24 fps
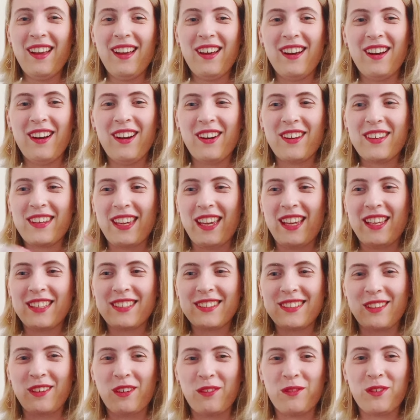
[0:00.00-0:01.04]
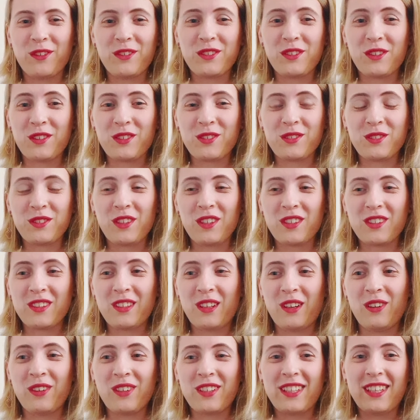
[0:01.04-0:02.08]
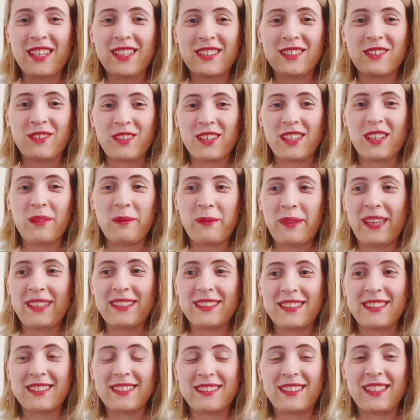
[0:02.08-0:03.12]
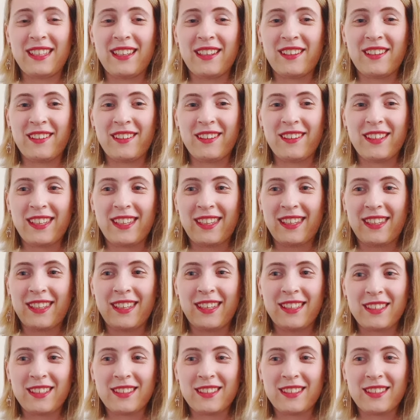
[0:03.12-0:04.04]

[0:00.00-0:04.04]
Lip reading: Okay, so for those who don't know, he is a really amazing singer. He